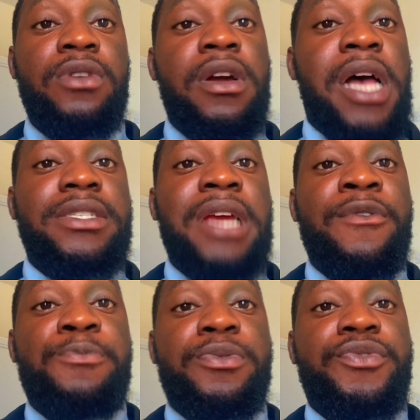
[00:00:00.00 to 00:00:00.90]
As
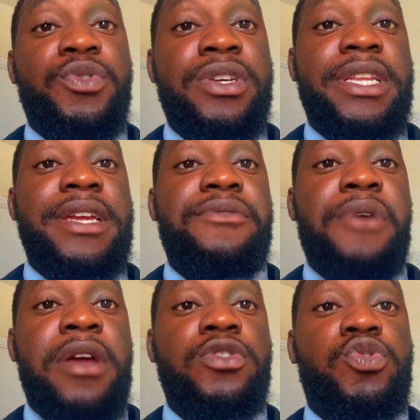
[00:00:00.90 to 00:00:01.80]
travel proof, you need a
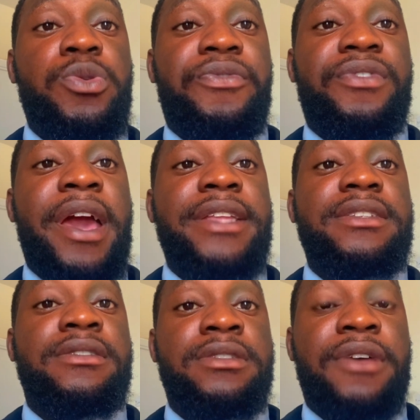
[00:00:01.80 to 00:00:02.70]
round-trip
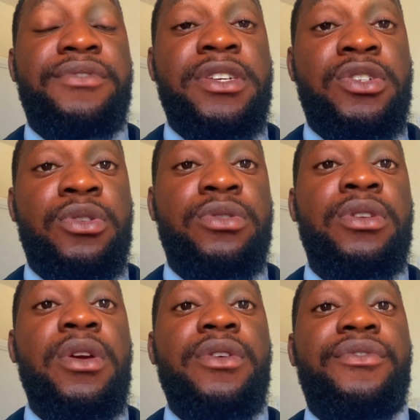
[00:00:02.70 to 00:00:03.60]
flight reservation
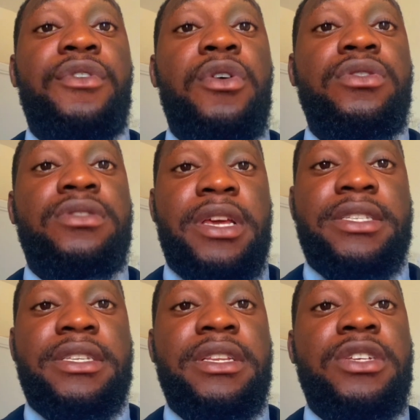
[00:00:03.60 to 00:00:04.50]
for
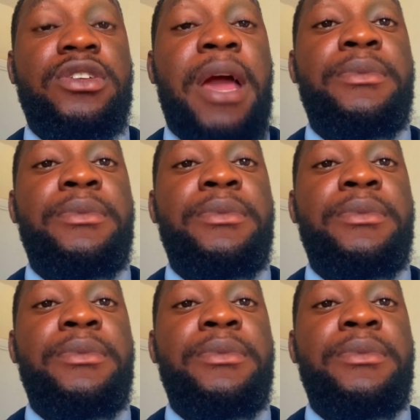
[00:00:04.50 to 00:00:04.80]
destination. That